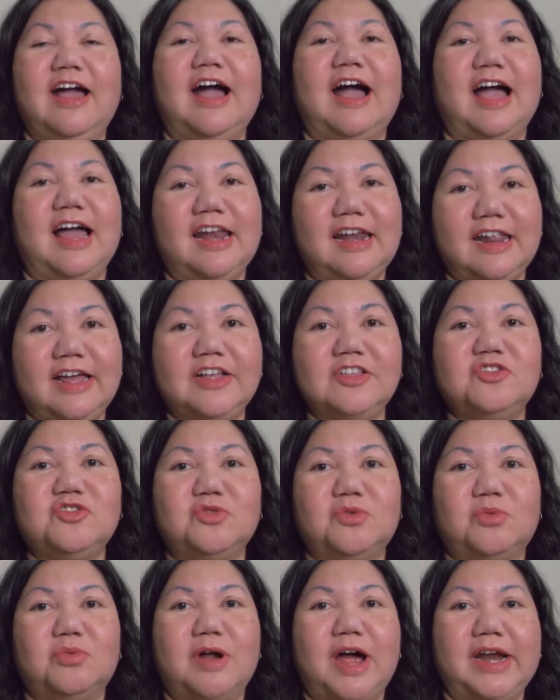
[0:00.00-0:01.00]
I like
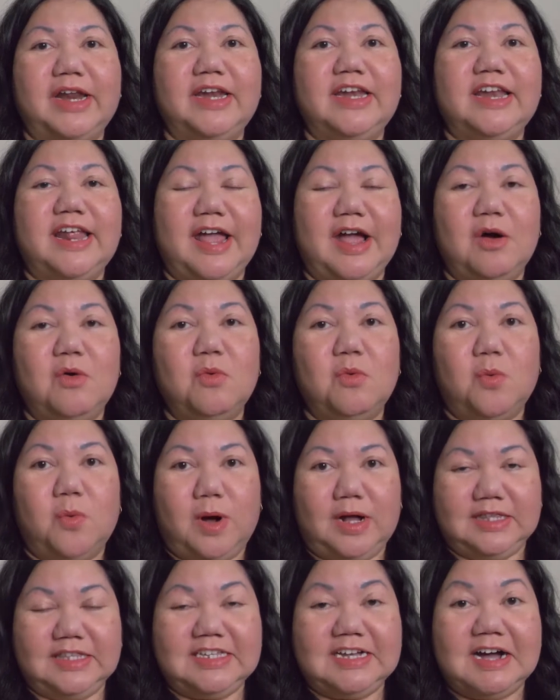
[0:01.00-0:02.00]
to write it down
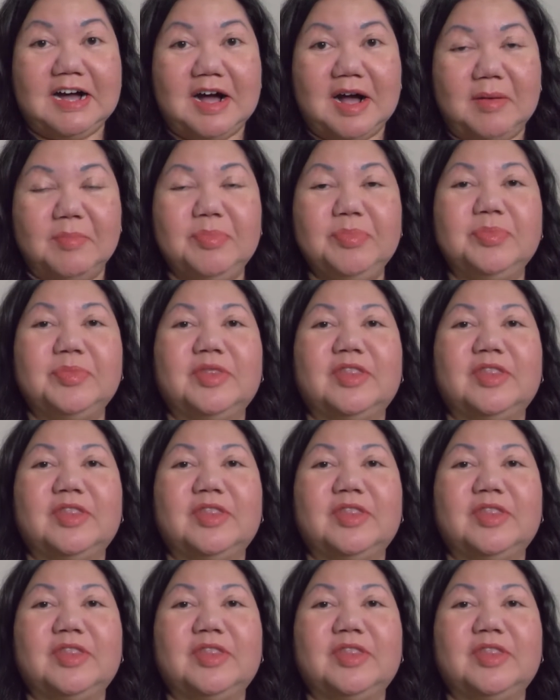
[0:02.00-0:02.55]
one time